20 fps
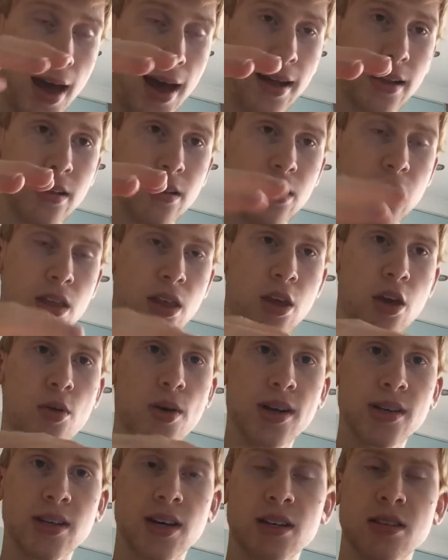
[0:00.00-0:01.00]
and the
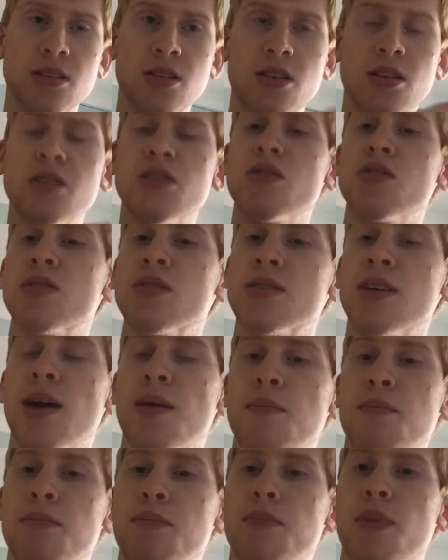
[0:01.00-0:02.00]
US had started to do the
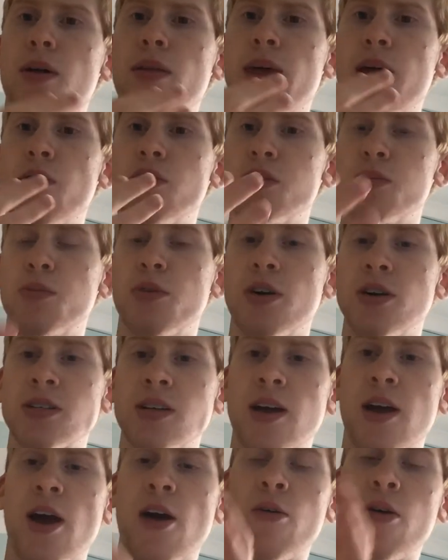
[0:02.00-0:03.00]
same, but they were surprised
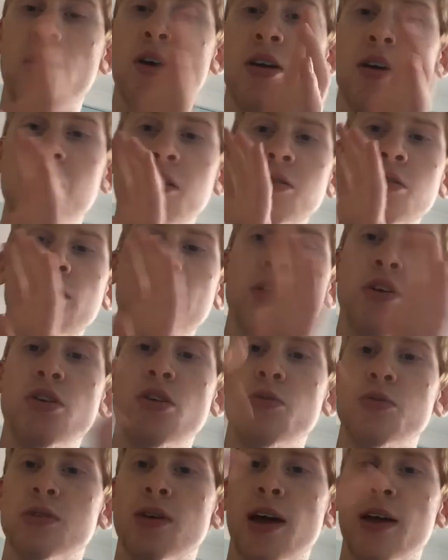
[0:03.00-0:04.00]
at how early the Soviet
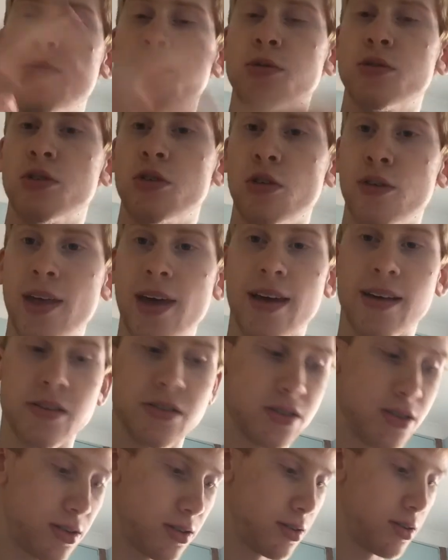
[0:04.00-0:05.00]
Union was able to do
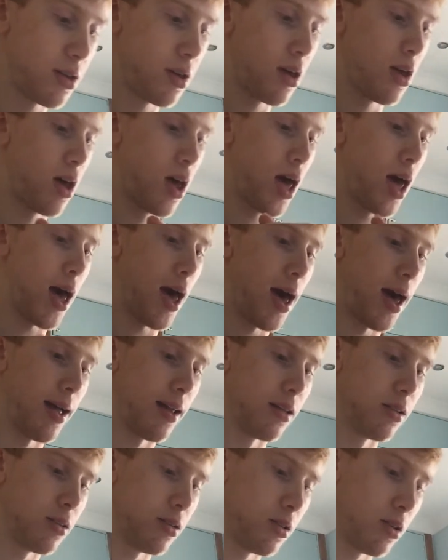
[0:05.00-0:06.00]
theirs.
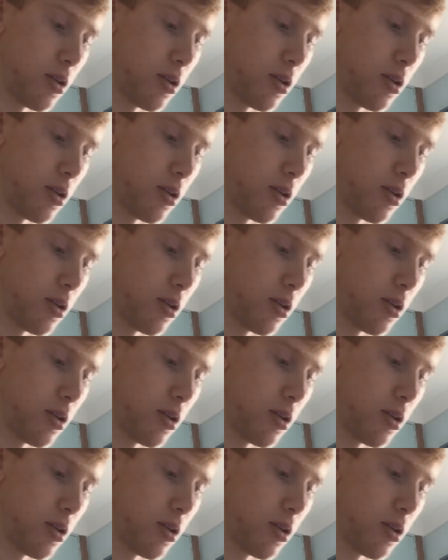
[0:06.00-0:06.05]
And